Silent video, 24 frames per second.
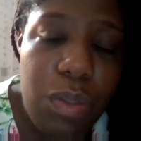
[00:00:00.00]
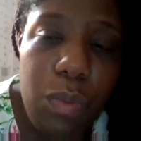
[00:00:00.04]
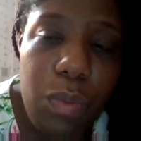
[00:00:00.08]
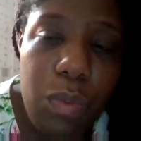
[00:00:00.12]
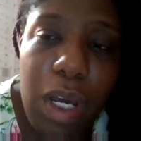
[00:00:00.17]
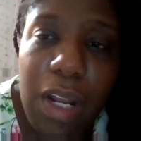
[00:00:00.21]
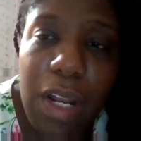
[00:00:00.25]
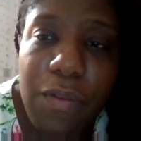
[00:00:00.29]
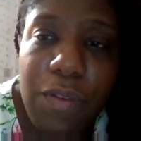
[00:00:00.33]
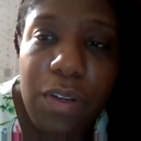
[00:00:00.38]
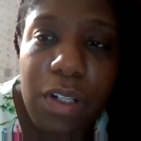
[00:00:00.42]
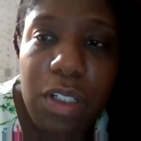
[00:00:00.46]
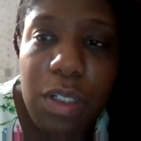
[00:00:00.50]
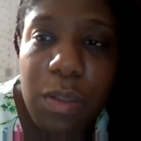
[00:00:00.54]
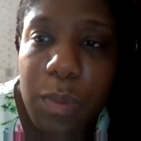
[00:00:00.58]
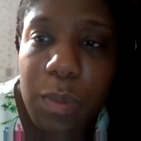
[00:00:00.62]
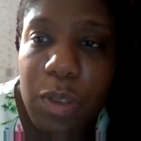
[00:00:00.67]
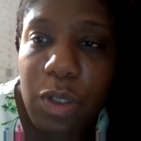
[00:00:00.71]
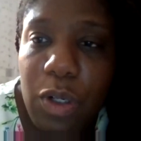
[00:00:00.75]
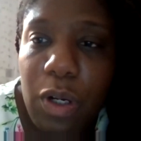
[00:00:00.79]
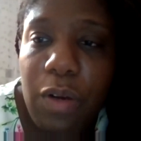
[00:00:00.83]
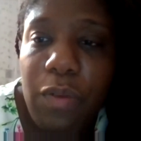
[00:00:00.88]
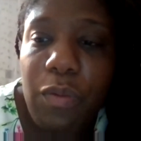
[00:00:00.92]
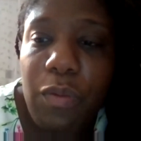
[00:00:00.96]
quite evident to
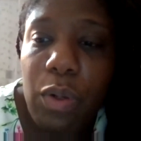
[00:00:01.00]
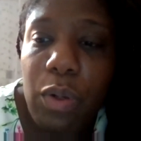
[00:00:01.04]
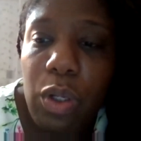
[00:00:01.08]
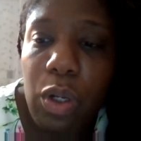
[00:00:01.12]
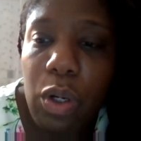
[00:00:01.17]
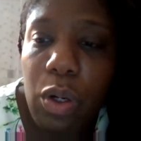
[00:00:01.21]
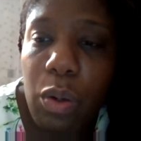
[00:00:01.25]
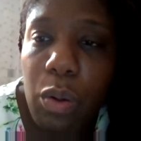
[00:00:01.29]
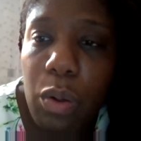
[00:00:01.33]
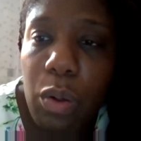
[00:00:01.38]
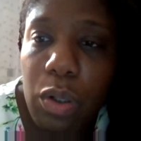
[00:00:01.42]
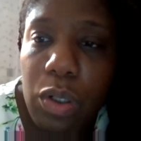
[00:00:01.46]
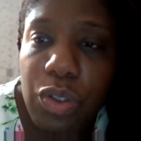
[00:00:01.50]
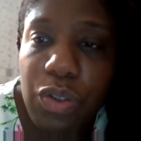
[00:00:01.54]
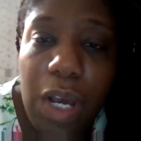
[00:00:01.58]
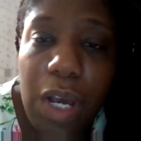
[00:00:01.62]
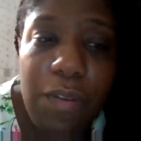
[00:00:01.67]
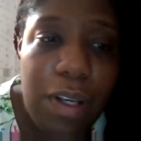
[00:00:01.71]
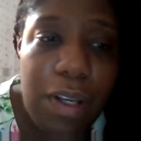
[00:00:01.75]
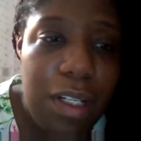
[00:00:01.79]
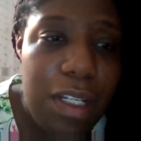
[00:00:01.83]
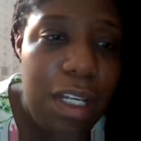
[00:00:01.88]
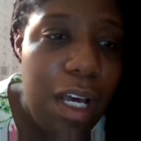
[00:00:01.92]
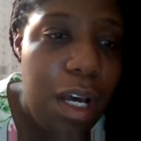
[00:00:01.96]
observe, when you're
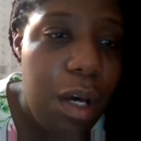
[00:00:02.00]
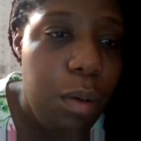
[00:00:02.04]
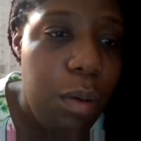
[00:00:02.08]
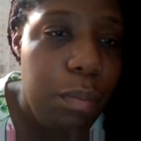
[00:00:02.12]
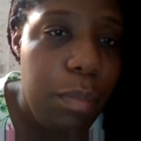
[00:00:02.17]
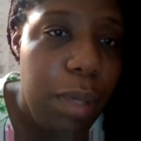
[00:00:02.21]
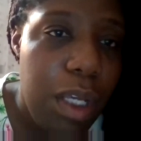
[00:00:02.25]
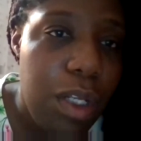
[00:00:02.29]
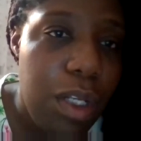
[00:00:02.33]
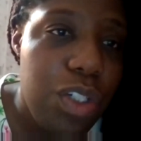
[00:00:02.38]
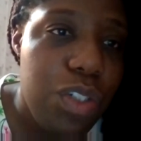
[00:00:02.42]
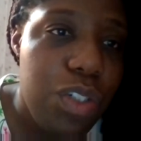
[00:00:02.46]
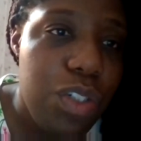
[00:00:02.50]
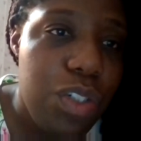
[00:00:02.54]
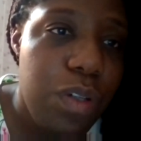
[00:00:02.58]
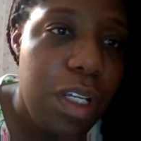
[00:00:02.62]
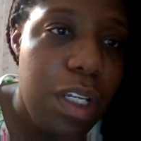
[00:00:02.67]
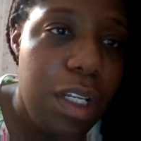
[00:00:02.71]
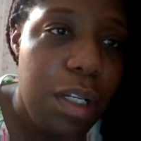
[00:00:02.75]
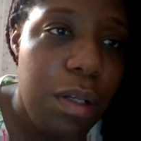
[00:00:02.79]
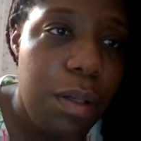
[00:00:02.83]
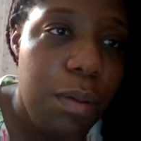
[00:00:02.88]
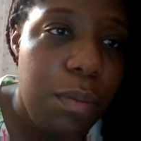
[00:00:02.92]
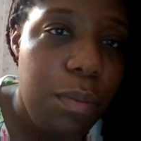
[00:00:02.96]
driving down Main
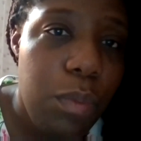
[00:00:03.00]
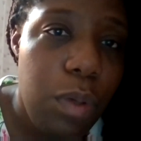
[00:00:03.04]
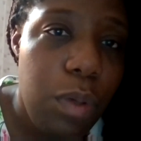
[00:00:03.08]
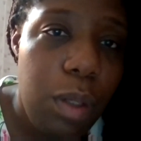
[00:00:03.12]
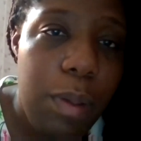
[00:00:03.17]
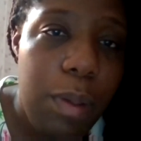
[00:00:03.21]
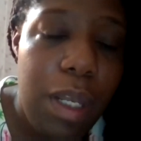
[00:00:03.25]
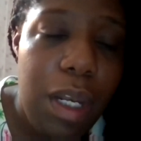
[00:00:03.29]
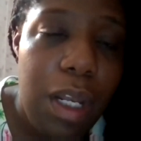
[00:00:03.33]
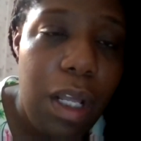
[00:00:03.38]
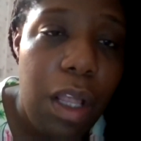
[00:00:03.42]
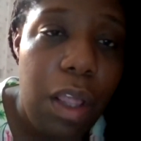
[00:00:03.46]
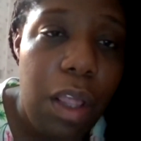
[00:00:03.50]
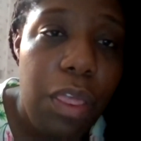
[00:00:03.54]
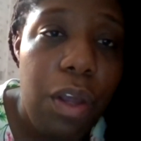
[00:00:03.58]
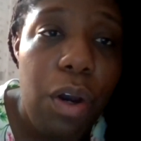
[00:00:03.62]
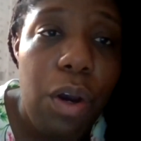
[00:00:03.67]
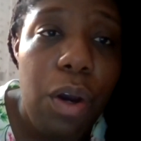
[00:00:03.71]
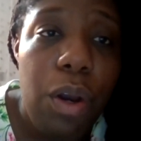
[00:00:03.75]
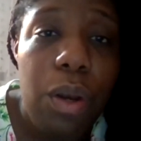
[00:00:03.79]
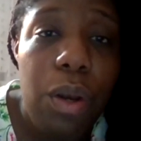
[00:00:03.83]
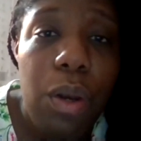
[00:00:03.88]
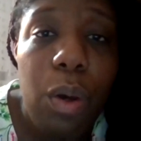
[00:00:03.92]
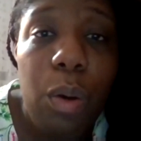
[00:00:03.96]
Street, Willimantic,
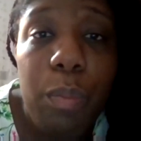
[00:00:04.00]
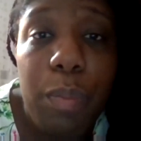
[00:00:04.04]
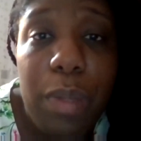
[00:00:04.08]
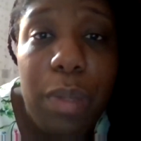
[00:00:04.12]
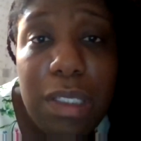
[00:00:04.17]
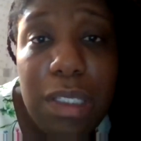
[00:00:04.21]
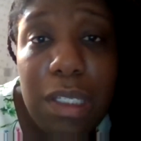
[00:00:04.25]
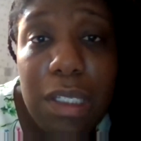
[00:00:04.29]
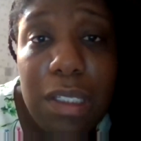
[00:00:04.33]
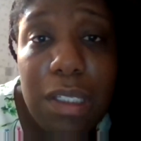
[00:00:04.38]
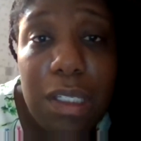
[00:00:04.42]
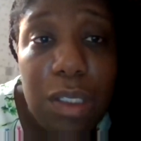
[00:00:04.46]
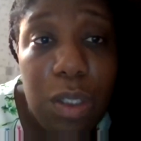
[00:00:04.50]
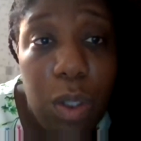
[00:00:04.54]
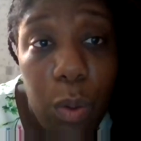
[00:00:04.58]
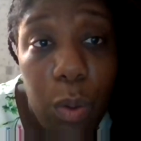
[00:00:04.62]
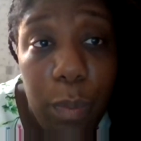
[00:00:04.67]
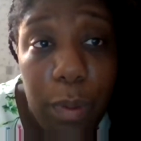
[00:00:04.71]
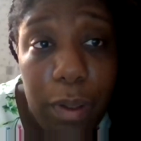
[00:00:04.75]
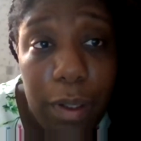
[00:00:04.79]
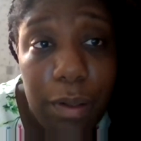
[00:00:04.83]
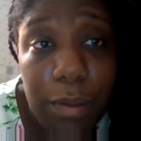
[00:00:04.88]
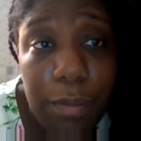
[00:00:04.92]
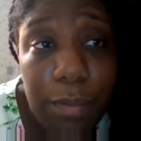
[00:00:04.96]
there are no businesses
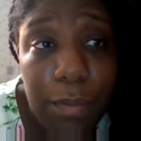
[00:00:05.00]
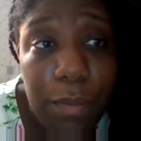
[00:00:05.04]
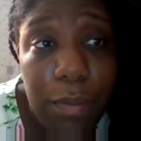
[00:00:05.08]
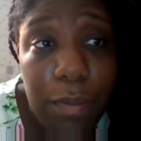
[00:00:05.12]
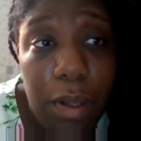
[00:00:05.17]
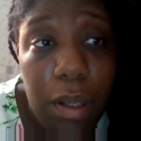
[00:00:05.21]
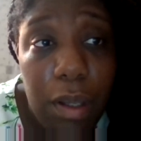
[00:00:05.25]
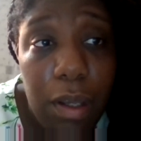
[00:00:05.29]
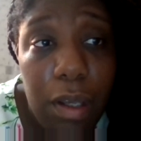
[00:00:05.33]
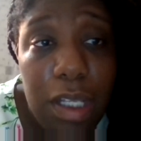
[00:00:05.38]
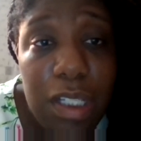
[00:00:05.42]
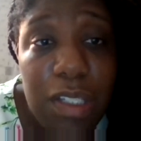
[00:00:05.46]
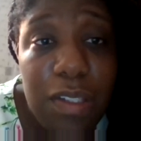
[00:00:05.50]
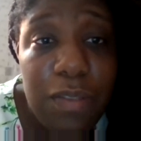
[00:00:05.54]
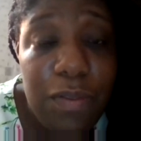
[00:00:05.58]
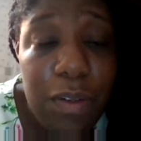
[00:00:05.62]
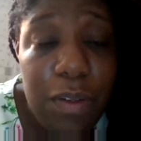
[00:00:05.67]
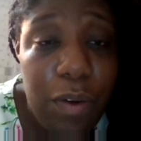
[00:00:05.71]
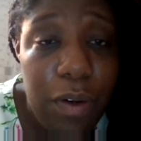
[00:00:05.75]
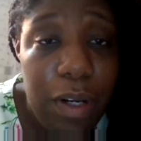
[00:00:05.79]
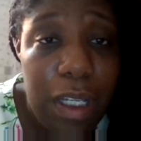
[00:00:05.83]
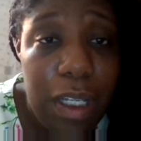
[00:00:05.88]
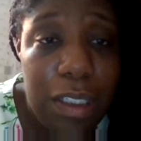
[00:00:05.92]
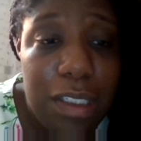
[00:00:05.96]
open. It's
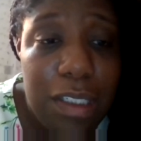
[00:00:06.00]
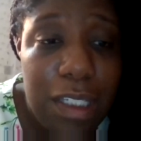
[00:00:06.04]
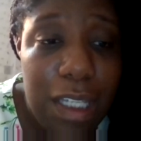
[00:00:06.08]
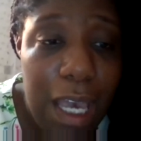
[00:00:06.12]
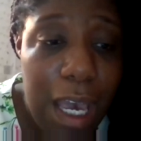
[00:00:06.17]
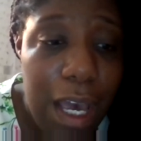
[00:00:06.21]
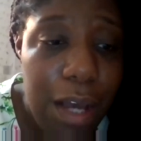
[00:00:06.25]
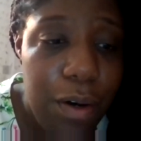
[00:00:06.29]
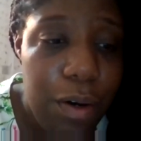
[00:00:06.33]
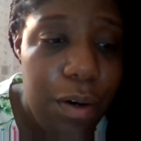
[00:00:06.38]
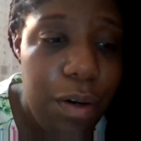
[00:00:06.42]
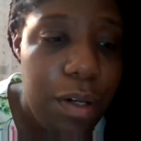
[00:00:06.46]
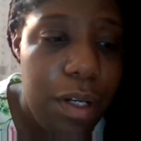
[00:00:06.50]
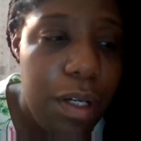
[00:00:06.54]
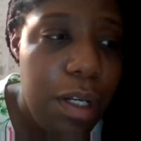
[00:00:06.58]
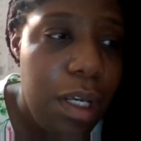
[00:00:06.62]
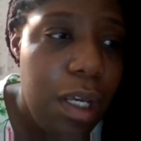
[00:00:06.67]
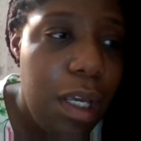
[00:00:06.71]
very scattered.